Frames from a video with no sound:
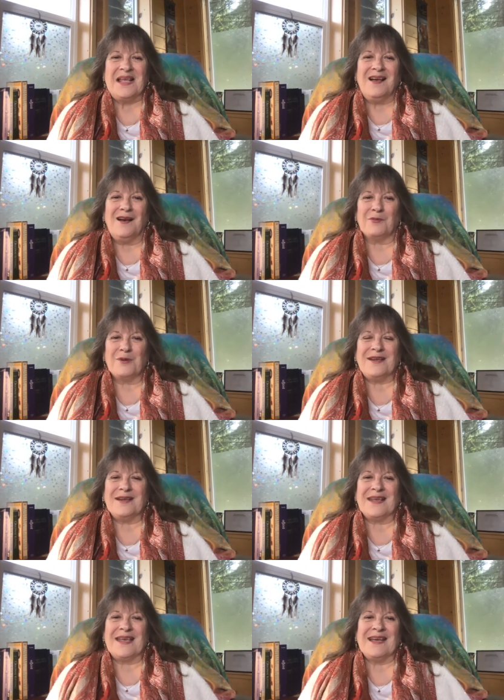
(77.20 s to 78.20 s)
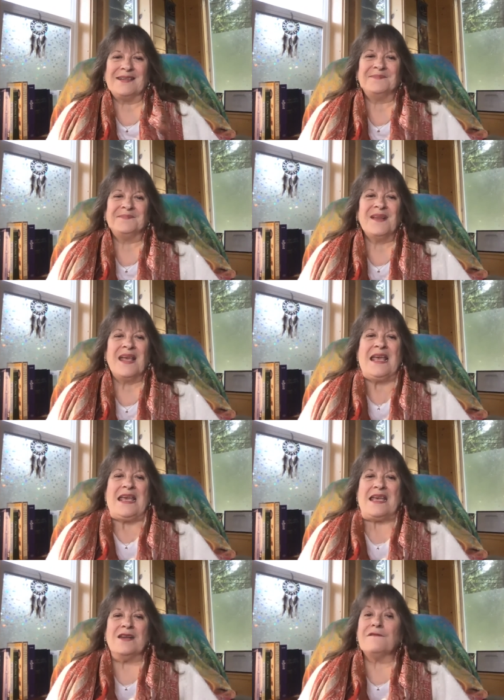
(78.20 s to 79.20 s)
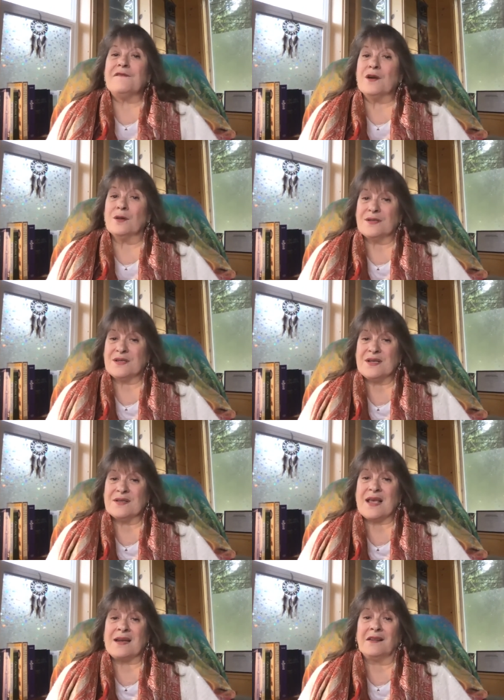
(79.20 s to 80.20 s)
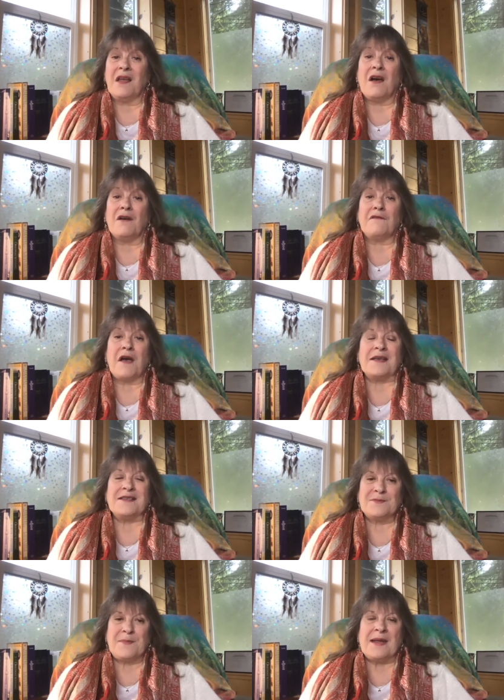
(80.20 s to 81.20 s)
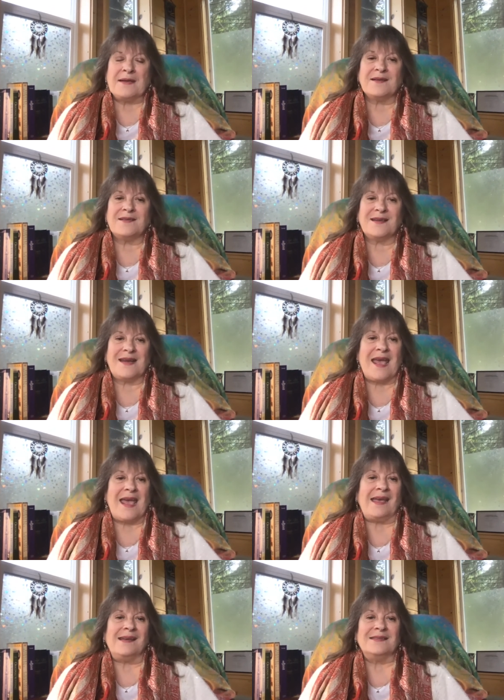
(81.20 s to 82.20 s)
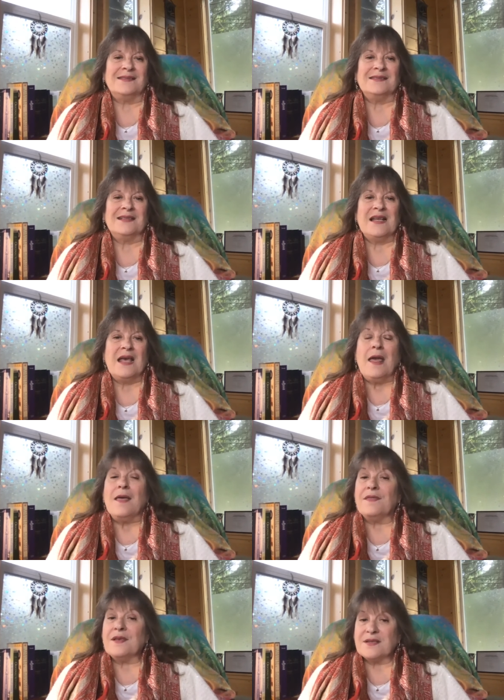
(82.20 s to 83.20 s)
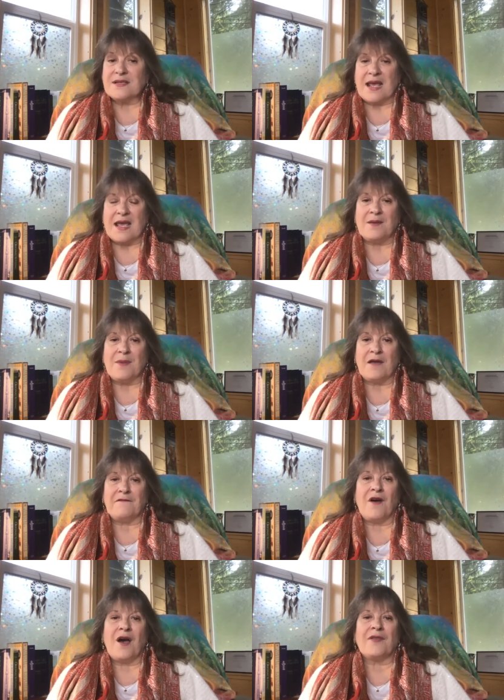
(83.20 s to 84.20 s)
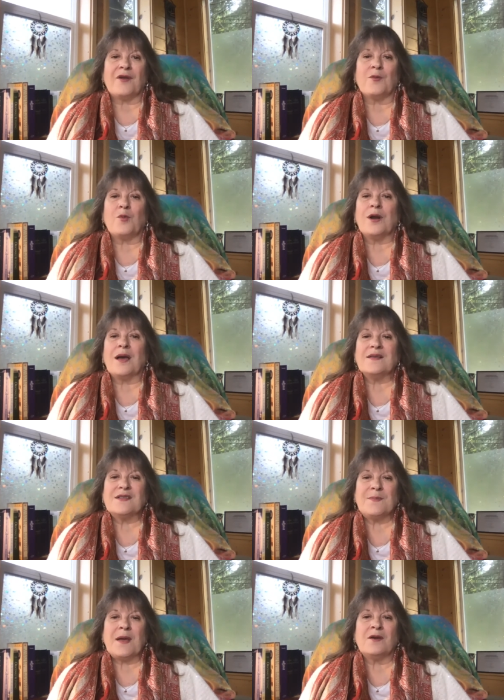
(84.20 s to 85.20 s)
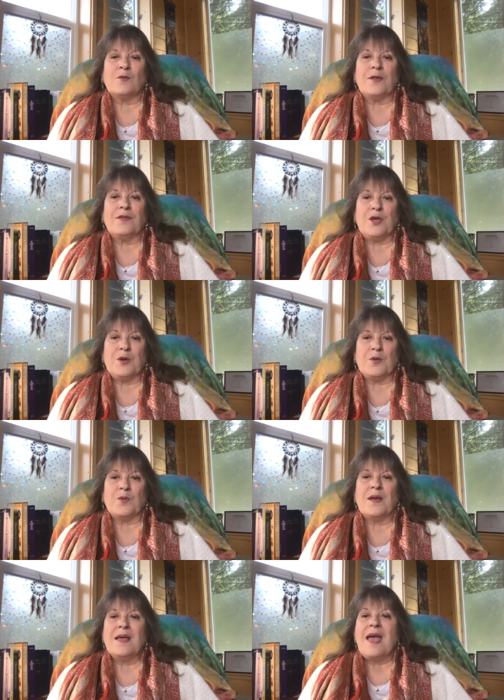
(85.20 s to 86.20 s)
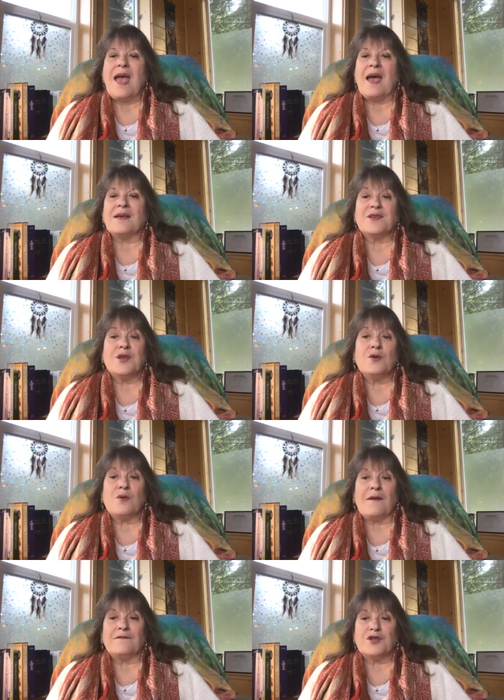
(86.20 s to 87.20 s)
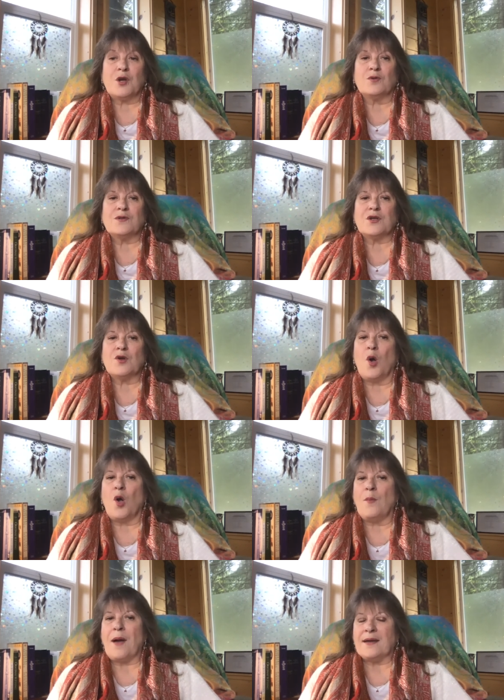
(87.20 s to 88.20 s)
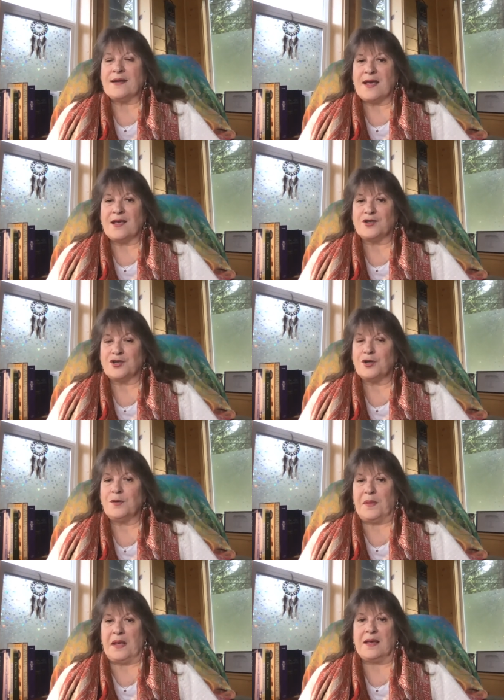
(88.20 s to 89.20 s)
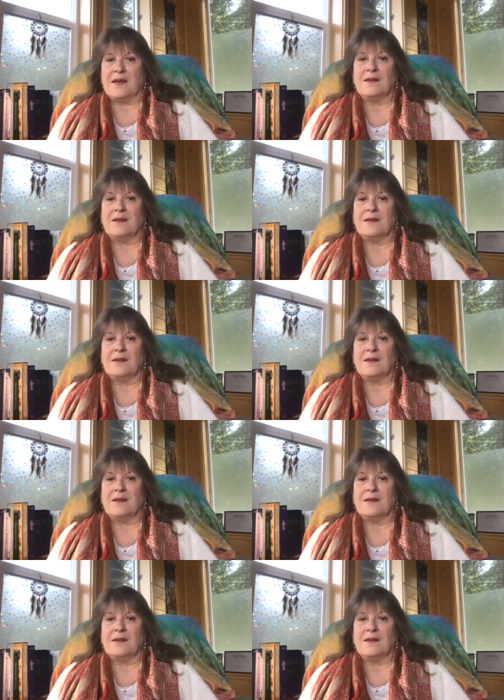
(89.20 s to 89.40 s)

I'll read it again. In fearlessness and love I spend today. This day, my Father, would I spend with you, as you have chosen all my days should be